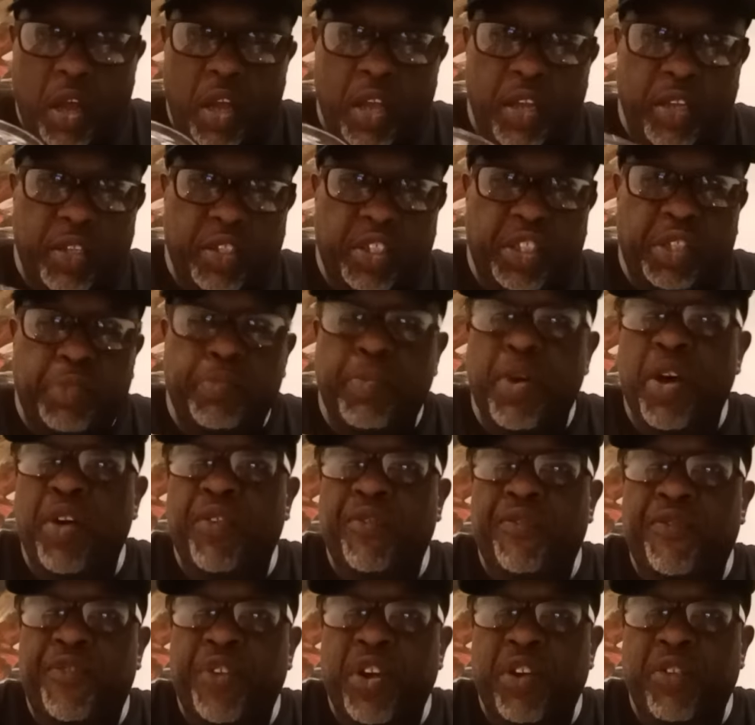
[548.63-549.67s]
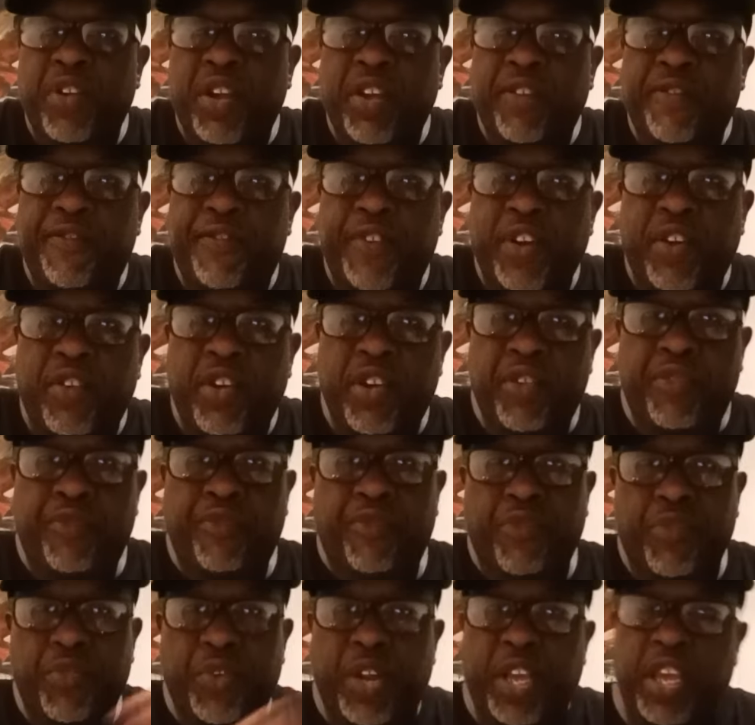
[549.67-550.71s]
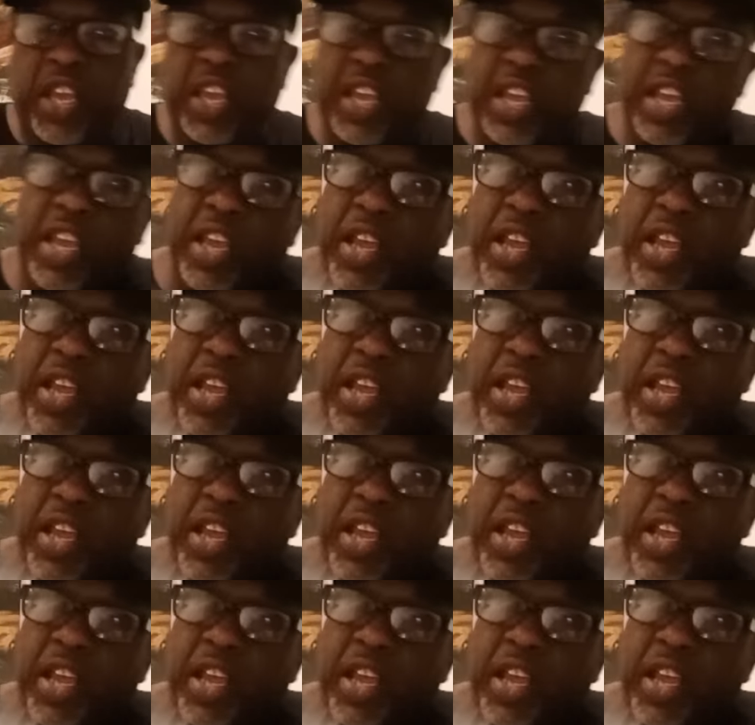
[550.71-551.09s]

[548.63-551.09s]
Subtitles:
It smells very, very fruity,